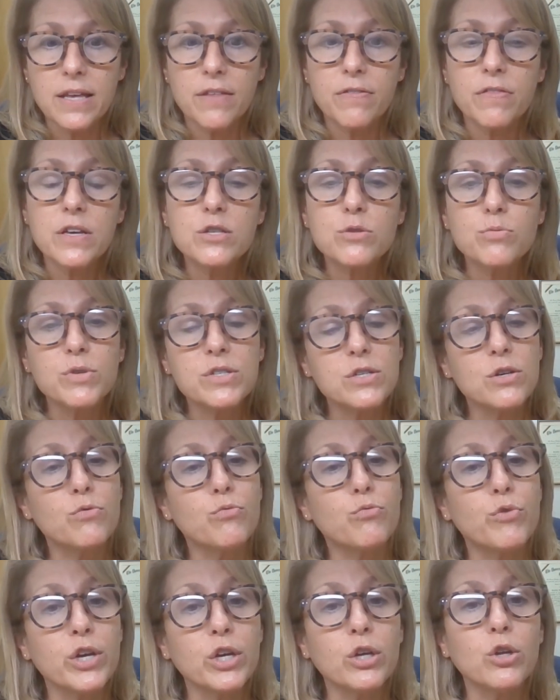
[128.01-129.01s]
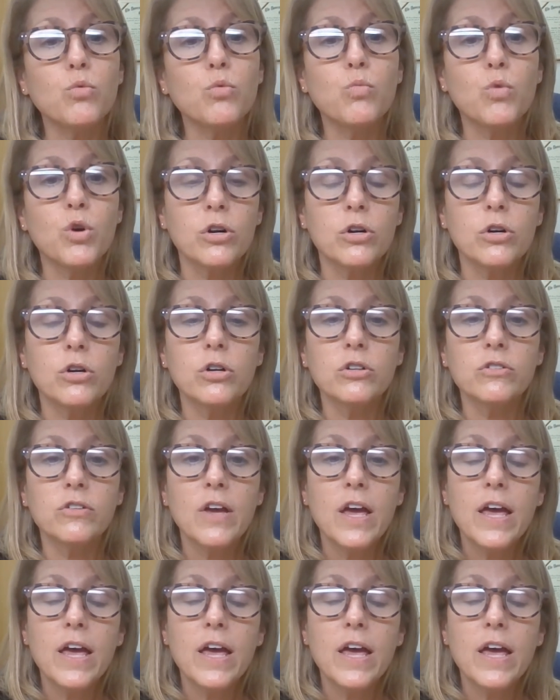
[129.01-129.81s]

And this was a real-world